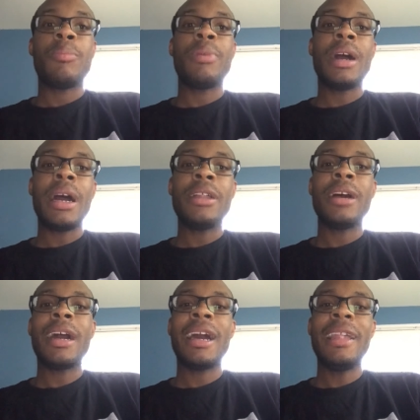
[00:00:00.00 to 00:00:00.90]
But I,
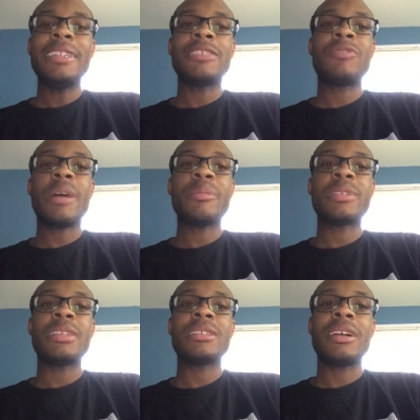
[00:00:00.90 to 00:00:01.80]
I kind of like Justin
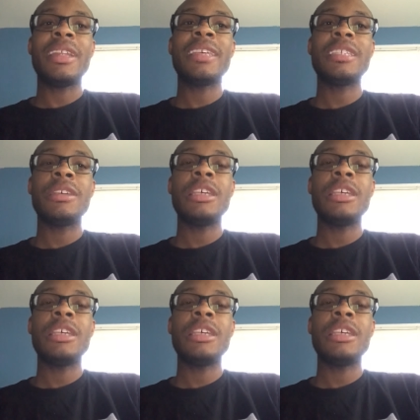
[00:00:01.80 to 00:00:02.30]
Robinson, so I think